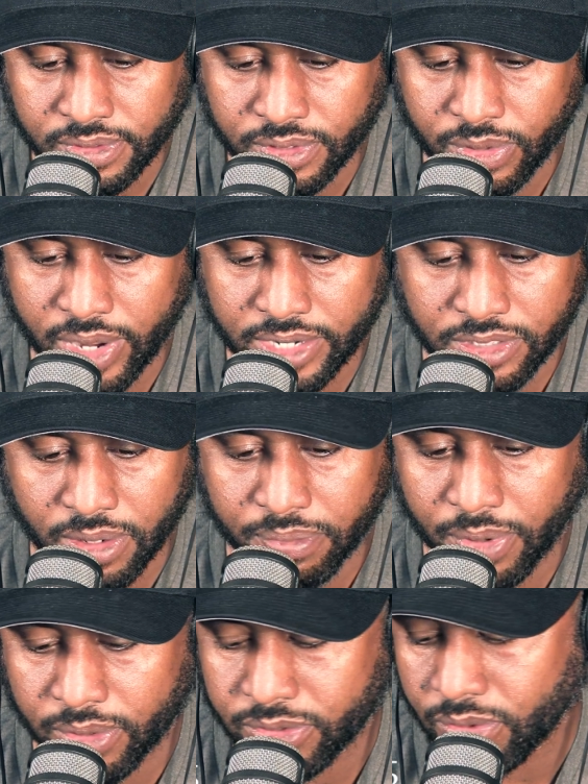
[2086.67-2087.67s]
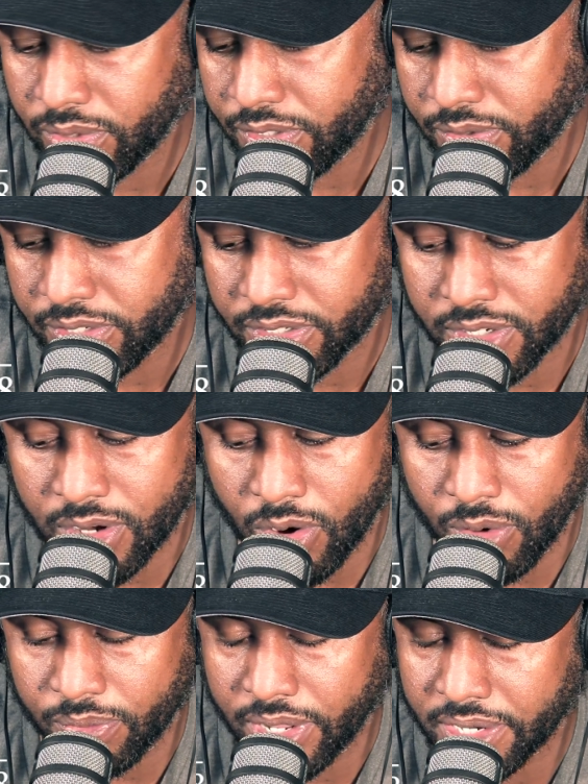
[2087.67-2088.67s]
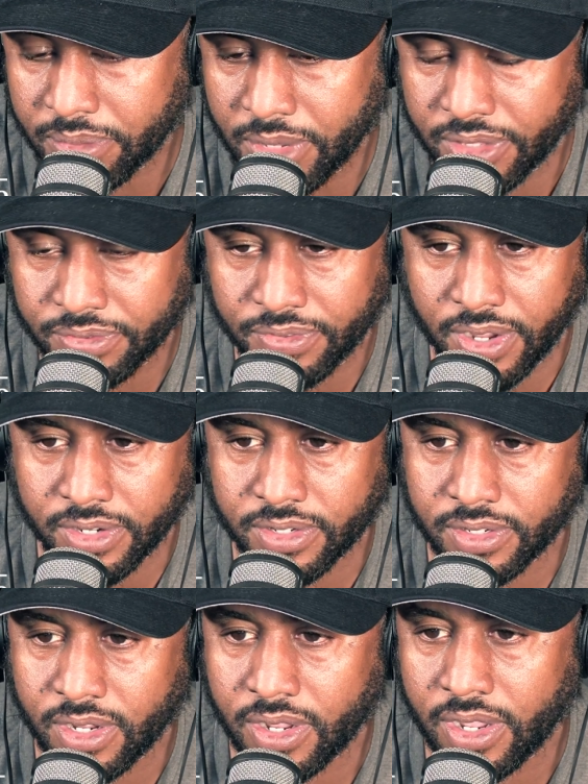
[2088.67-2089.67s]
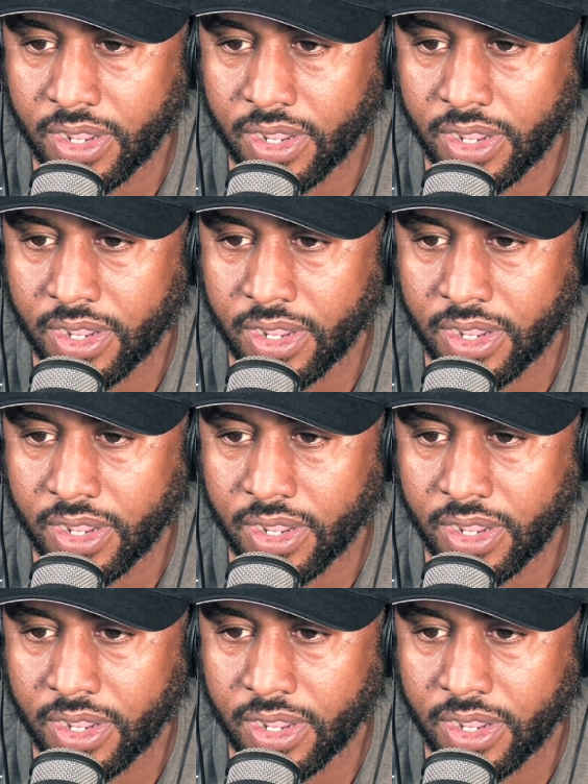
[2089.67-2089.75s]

You had something personal, and you just a cold-blooded motherfucker